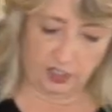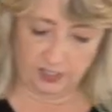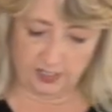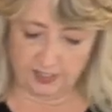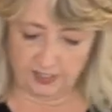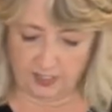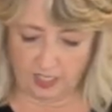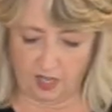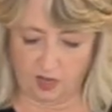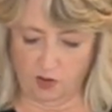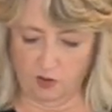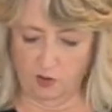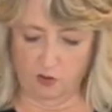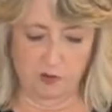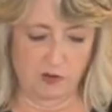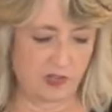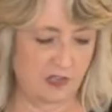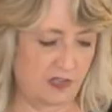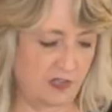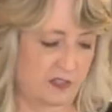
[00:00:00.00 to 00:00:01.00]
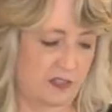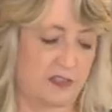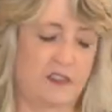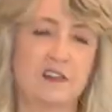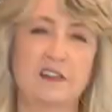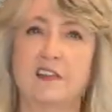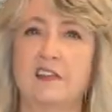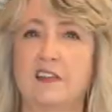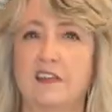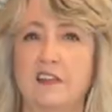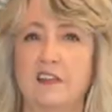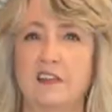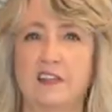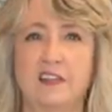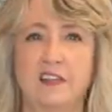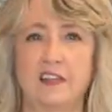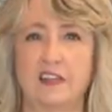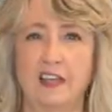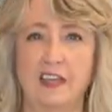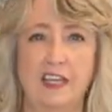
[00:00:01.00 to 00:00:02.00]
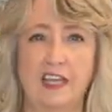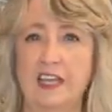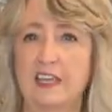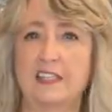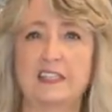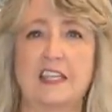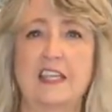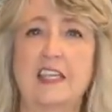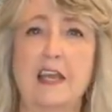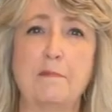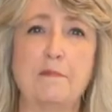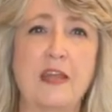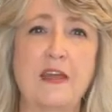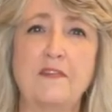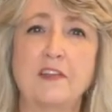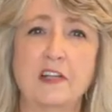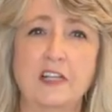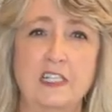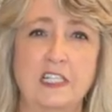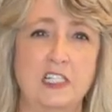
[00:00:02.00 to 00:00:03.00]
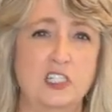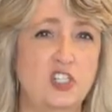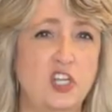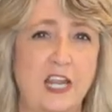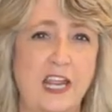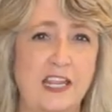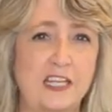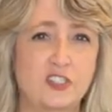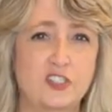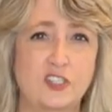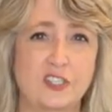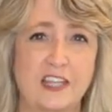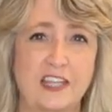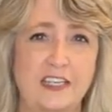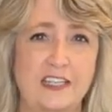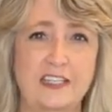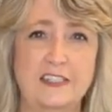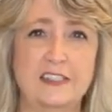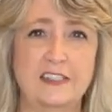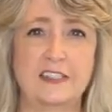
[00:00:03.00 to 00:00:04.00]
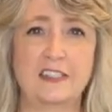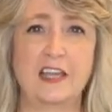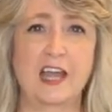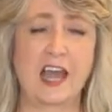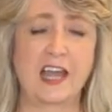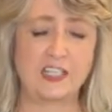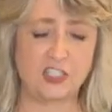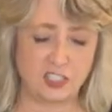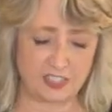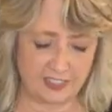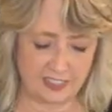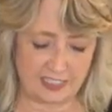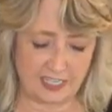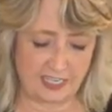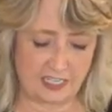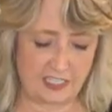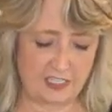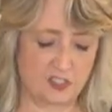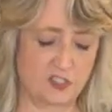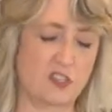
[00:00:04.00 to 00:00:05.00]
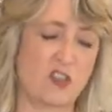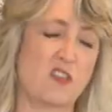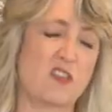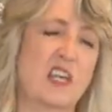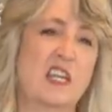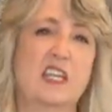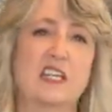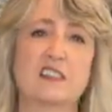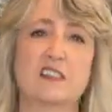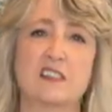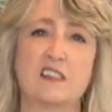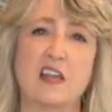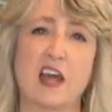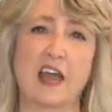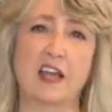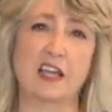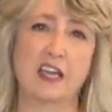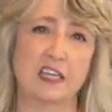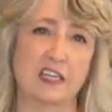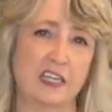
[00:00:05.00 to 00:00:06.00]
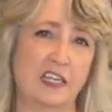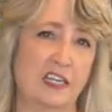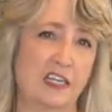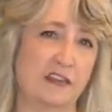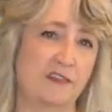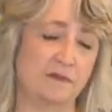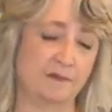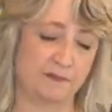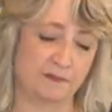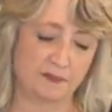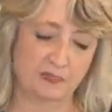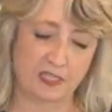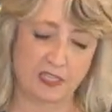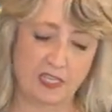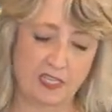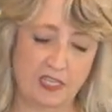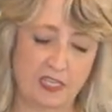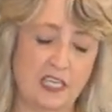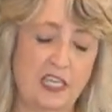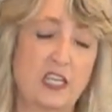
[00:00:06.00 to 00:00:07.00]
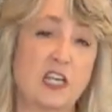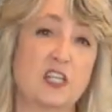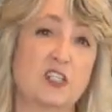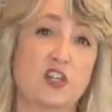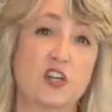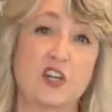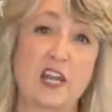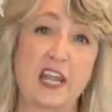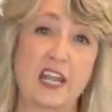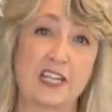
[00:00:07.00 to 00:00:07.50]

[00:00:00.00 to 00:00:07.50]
just so, it, I'm never gonna change this. I just did it so that it's not gonna get on your